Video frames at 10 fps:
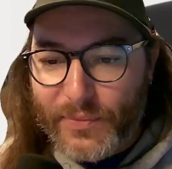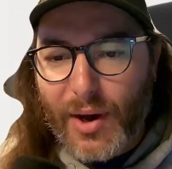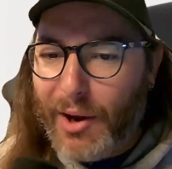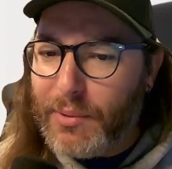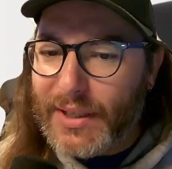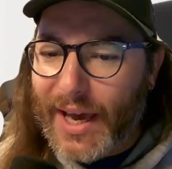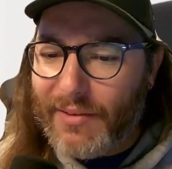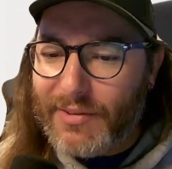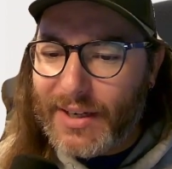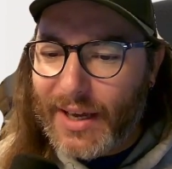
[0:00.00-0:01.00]
I really
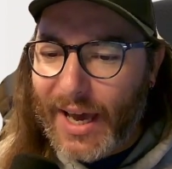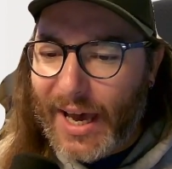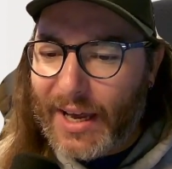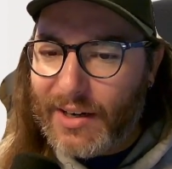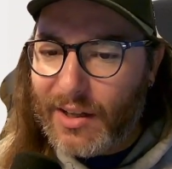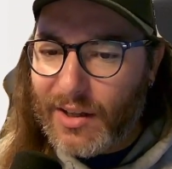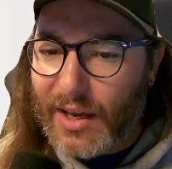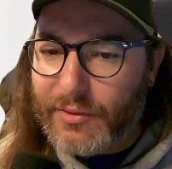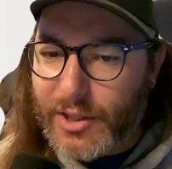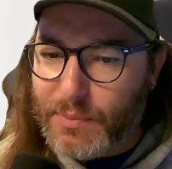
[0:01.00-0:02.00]
haven't had a lot
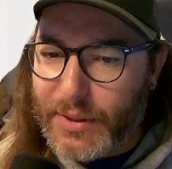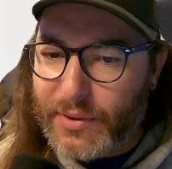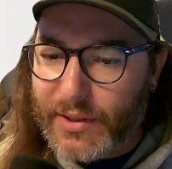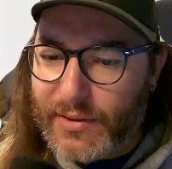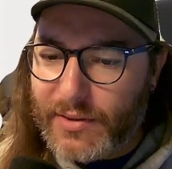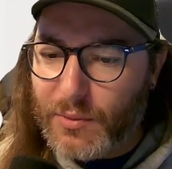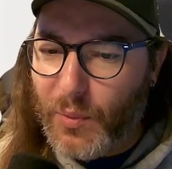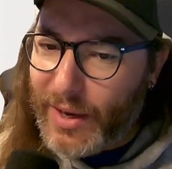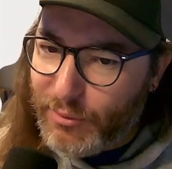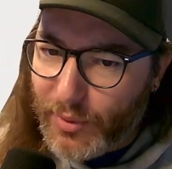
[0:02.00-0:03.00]
of experience
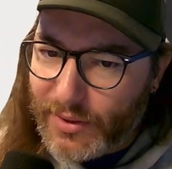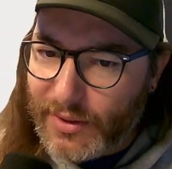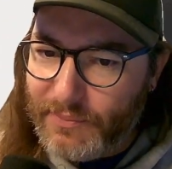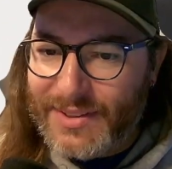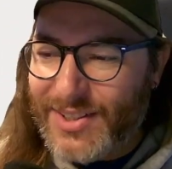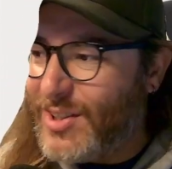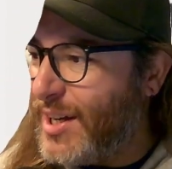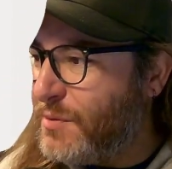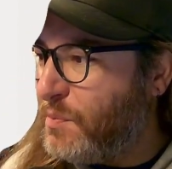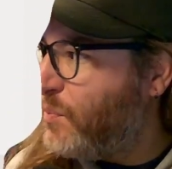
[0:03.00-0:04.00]
wake foiling just
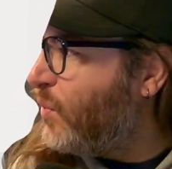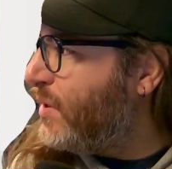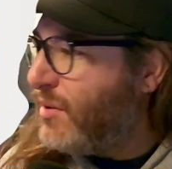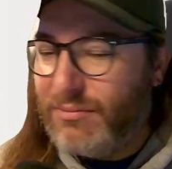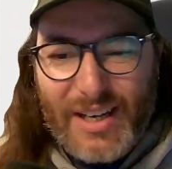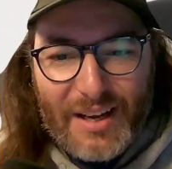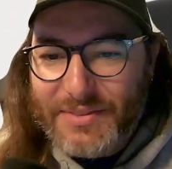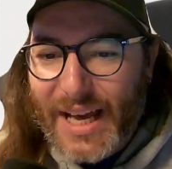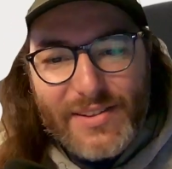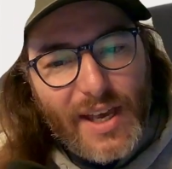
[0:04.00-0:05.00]
because we don't have
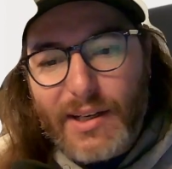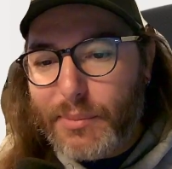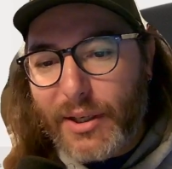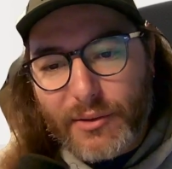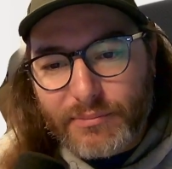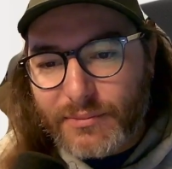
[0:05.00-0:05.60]
that setup here.